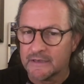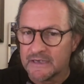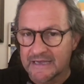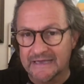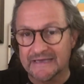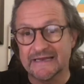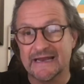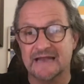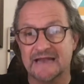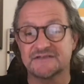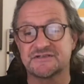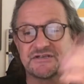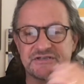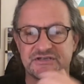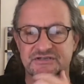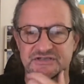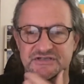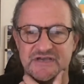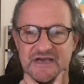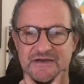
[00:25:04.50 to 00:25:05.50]
in answer
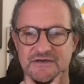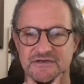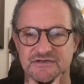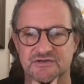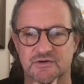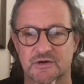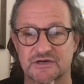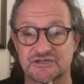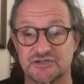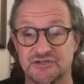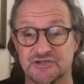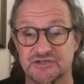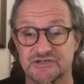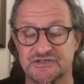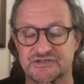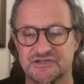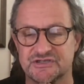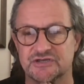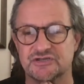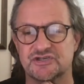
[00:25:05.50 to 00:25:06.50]
to Sarah's question,
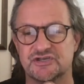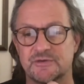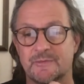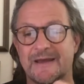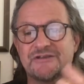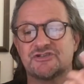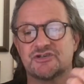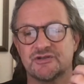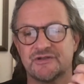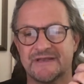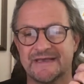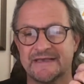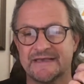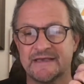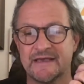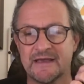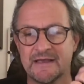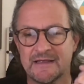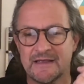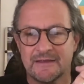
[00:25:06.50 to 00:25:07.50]
just since she mentioned
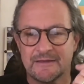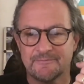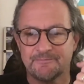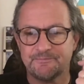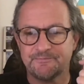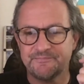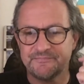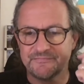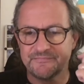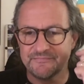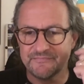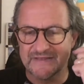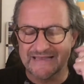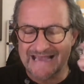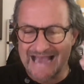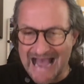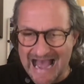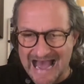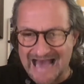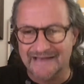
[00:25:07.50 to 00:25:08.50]

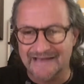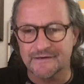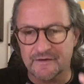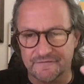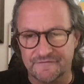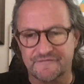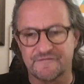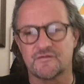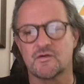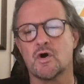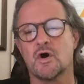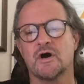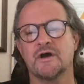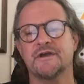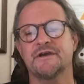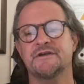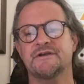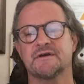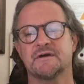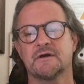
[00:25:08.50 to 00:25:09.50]
the Anna
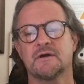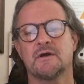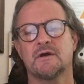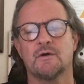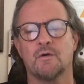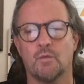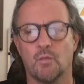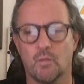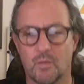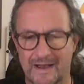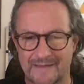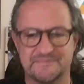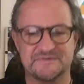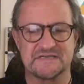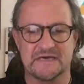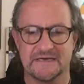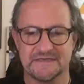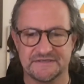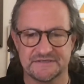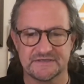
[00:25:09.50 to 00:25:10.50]
Freud
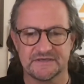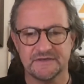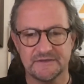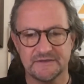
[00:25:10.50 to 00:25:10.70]
website.